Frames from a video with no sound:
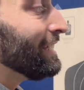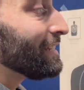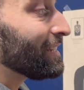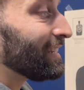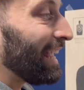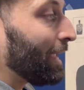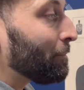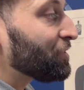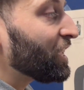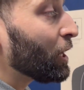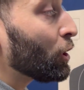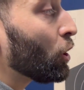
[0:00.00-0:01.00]
Same
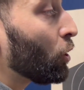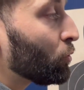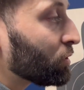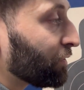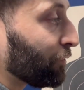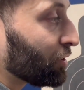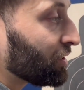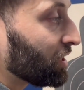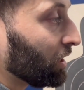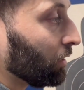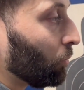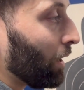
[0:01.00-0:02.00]
thing goes for
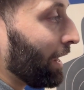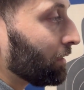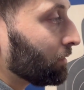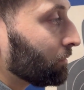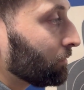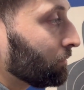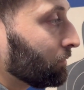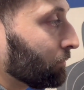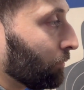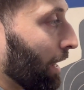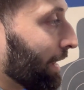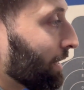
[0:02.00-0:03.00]
silhouette,
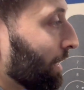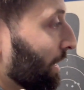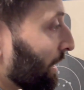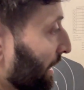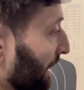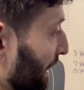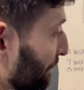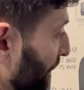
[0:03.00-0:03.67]
right? If